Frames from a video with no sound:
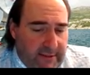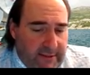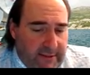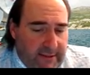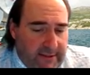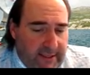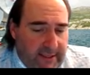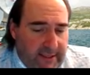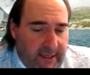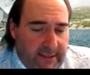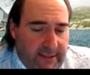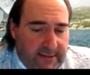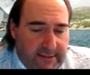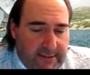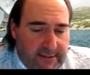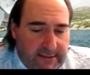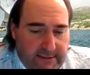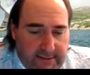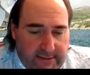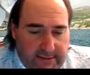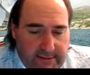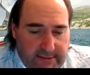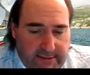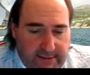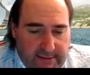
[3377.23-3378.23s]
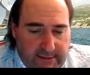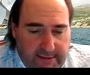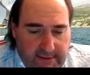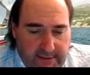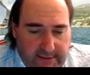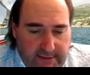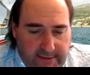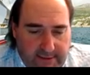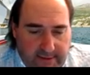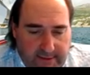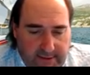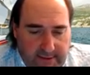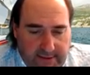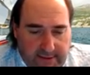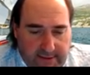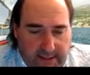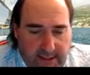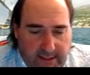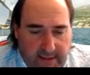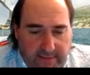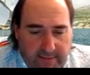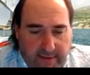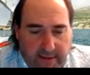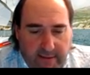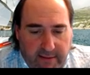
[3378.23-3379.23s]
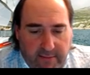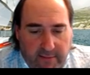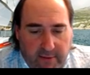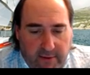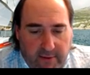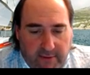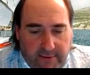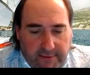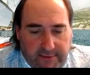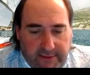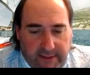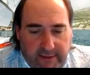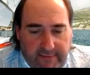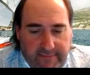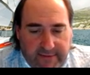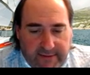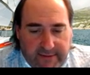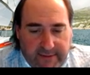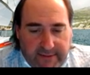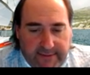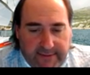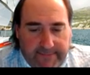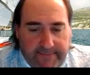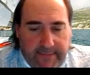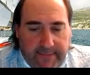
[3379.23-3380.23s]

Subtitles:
in this case. So these got to be moles, obviously.